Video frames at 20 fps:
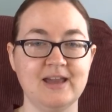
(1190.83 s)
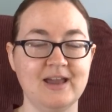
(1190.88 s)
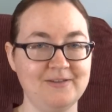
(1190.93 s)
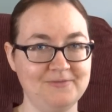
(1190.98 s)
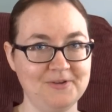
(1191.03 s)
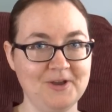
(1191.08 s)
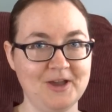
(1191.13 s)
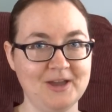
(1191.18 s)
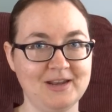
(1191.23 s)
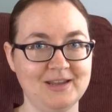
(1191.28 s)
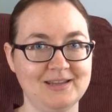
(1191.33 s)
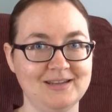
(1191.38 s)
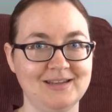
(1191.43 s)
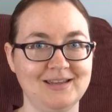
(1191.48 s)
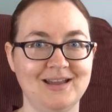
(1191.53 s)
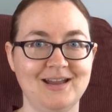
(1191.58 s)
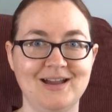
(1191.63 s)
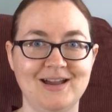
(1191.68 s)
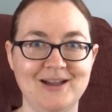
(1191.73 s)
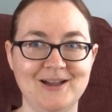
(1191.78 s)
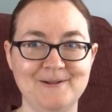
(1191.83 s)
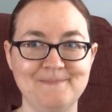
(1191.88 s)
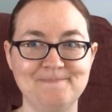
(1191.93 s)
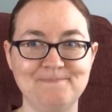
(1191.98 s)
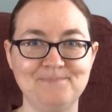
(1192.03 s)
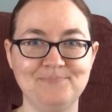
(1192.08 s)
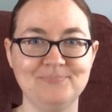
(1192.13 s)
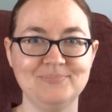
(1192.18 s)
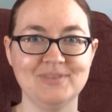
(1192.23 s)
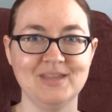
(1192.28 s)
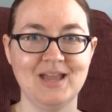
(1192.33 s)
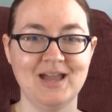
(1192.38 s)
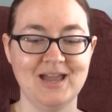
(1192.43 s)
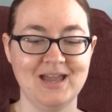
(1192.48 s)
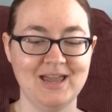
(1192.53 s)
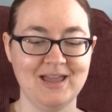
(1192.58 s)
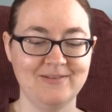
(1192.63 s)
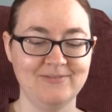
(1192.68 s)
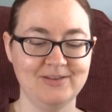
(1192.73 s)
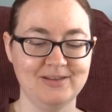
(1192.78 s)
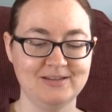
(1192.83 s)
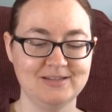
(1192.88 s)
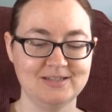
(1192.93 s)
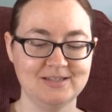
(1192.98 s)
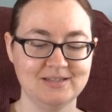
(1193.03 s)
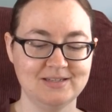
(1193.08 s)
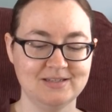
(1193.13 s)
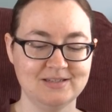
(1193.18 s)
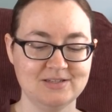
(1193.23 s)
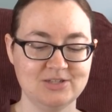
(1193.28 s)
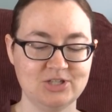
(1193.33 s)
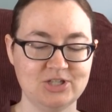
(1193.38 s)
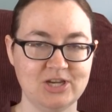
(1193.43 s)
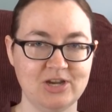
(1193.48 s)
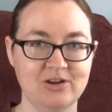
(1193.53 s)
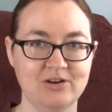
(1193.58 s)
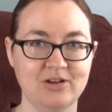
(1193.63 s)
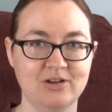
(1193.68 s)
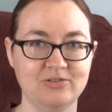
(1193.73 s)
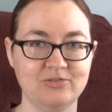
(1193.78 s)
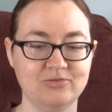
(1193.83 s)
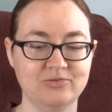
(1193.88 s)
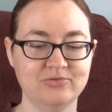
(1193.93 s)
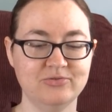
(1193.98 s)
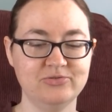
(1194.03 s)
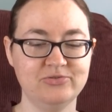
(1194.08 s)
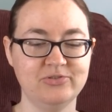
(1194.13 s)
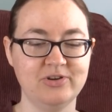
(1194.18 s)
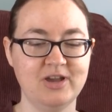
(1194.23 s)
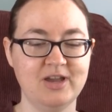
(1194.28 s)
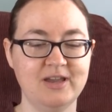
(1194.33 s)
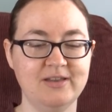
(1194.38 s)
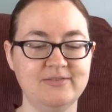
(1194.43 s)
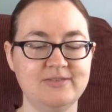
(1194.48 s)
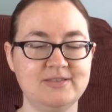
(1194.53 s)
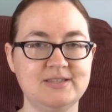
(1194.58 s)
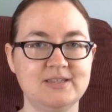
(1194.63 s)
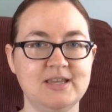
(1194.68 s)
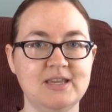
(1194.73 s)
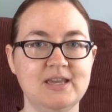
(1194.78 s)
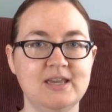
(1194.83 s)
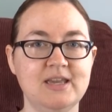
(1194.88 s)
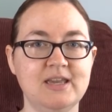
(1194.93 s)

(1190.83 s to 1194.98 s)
I've got it. I have it shared on Google Drives.